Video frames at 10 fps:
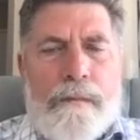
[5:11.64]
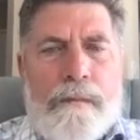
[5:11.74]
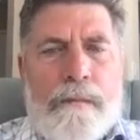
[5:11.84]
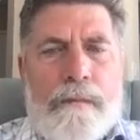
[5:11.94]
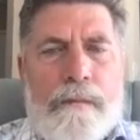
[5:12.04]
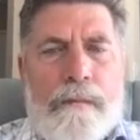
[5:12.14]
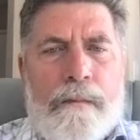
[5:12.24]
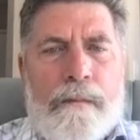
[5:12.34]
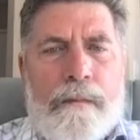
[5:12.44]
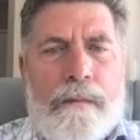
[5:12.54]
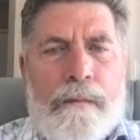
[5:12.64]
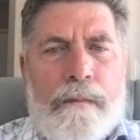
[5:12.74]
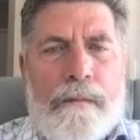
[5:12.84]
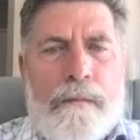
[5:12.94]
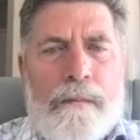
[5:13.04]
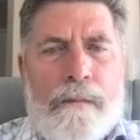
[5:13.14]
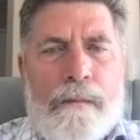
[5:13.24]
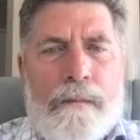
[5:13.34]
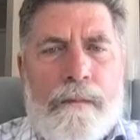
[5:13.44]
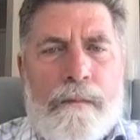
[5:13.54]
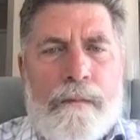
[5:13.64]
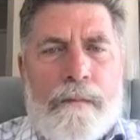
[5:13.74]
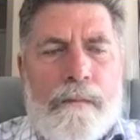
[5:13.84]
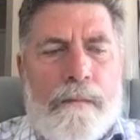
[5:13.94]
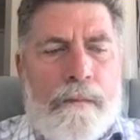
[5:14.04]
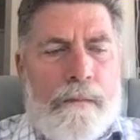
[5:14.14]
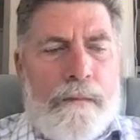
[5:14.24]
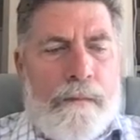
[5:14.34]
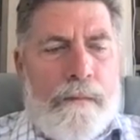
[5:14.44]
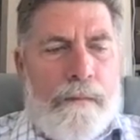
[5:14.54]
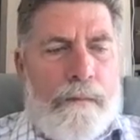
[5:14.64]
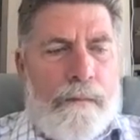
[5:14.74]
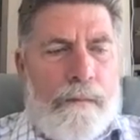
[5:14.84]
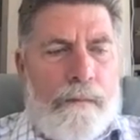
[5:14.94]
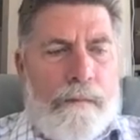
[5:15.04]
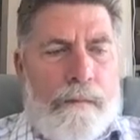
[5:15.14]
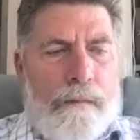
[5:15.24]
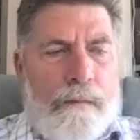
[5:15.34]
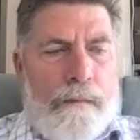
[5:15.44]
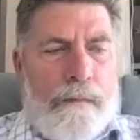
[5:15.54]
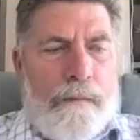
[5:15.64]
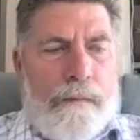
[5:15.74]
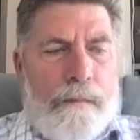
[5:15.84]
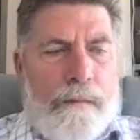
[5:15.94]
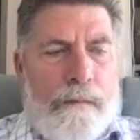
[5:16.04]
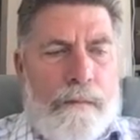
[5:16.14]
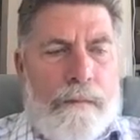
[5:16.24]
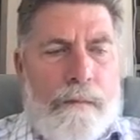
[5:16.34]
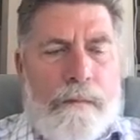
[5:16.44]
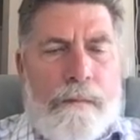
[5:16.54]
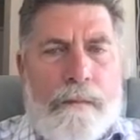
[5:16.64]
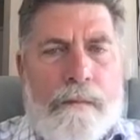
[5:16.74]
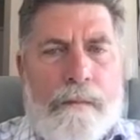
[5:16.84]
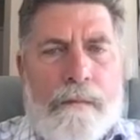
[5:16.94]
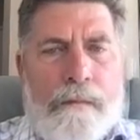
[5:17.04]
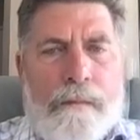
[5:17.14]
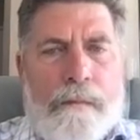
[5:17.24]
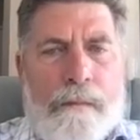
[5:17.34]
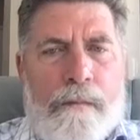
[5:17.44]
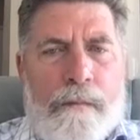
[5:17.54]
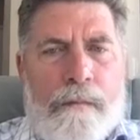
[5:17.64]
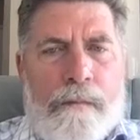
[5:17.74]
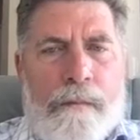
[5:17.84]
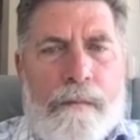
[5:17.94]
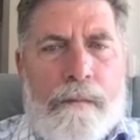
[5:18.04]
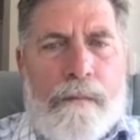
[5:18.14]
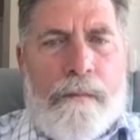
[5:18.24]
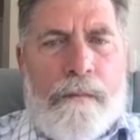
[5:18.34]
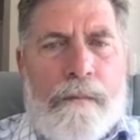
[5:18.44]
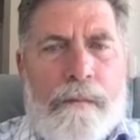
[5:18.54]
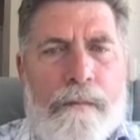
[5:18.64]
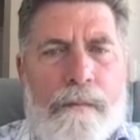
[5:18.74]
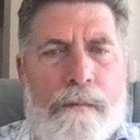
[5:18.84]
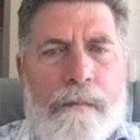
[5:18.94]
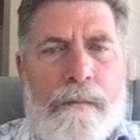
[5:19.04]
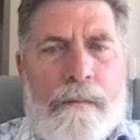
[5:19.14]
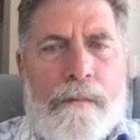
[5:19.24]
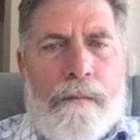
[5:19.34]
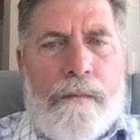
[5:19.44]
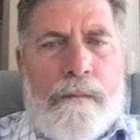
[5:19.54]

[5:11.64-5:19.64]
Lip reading: The person shown says nothing.